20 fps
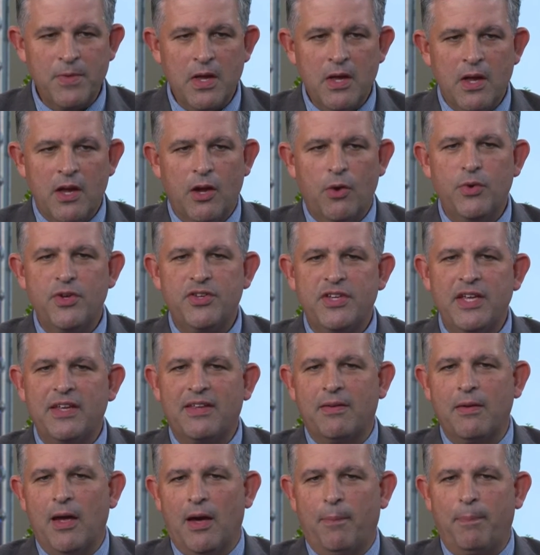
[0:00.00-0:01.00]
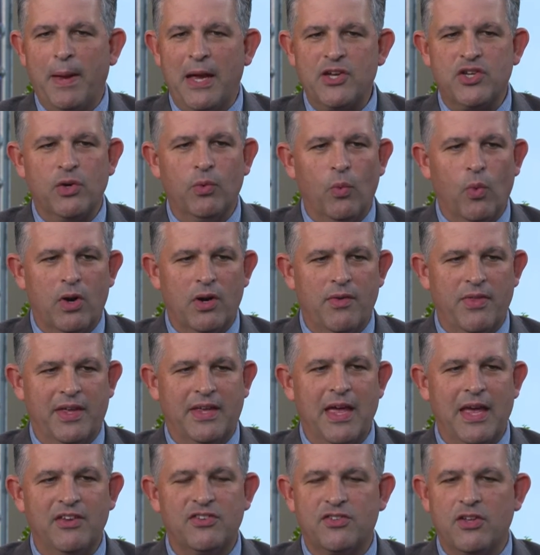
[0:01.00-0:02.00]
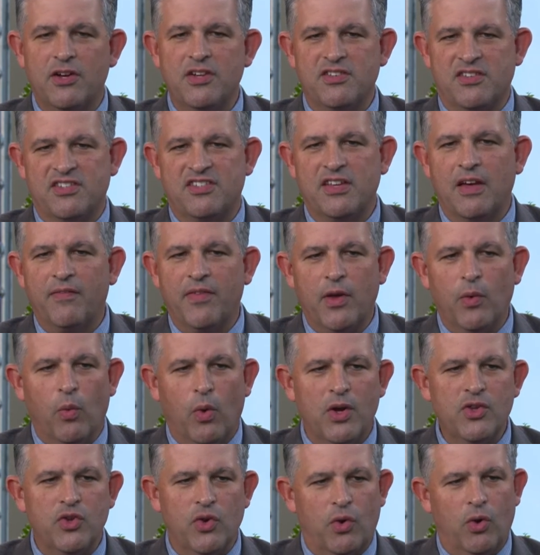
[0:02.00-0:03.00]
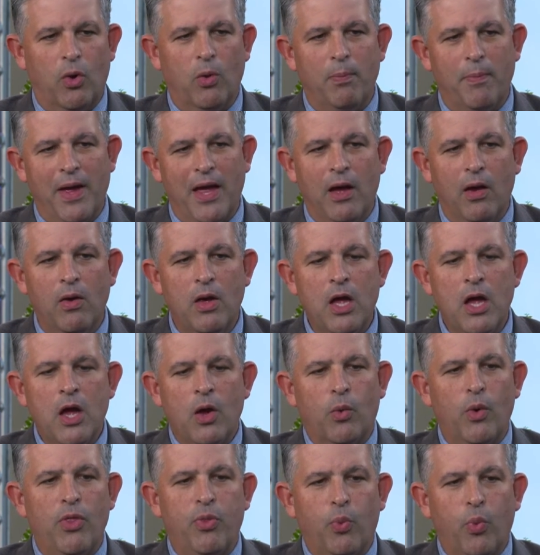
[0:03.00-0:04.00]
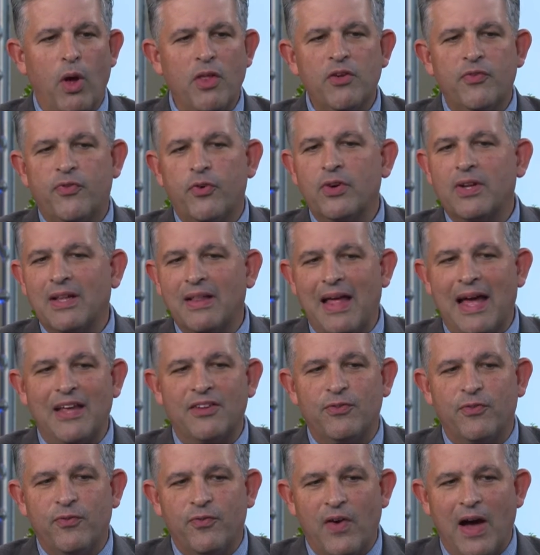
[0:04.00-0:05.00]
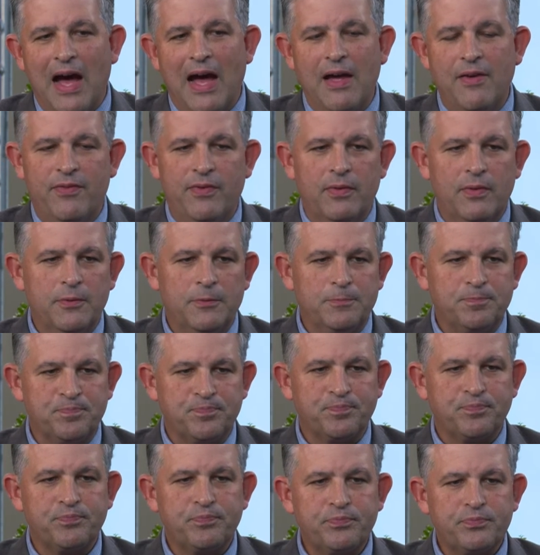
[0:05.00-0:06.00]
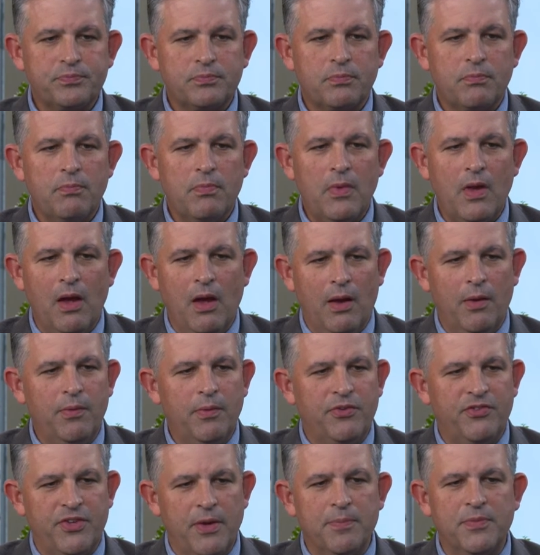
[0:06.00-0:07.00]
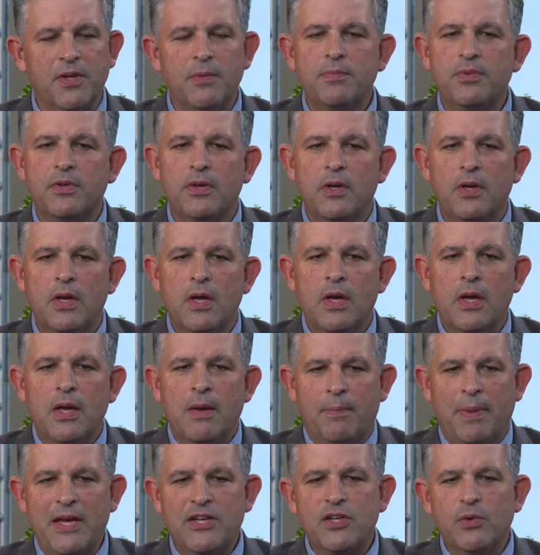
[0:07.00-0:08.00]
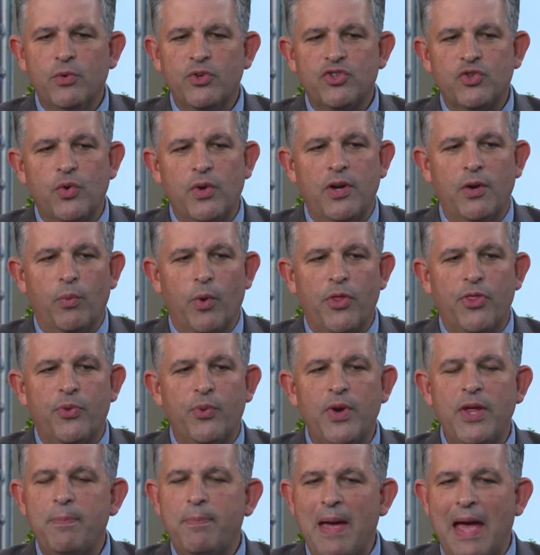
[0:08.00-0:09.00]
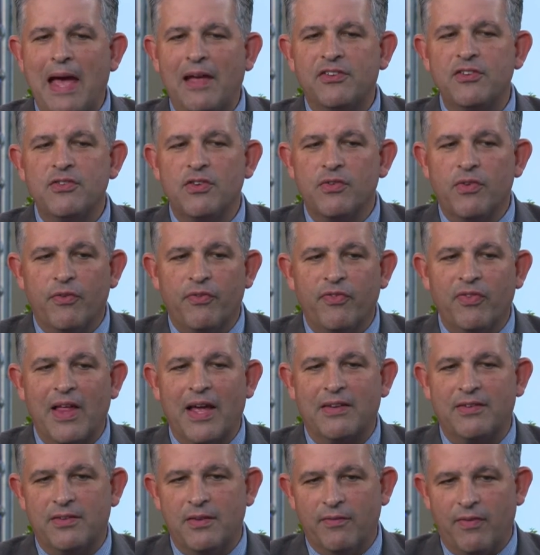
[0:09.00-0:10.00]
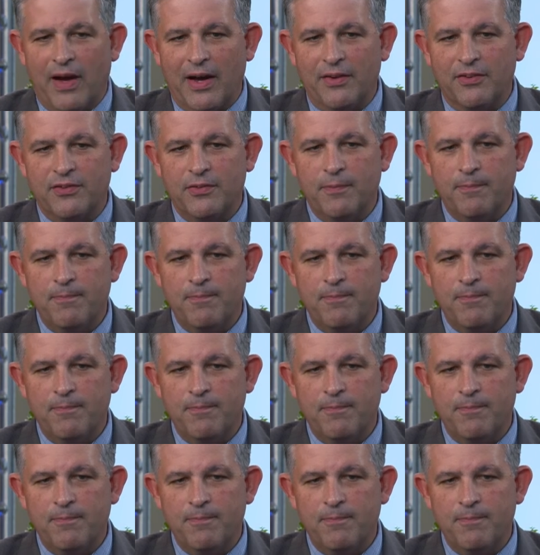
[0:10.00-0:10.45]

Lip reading: Here we see patient one of the case studies, a 71-year-old male with Rutherford class 5 symptoms. Patient was treated with 3 passes of the Flex device.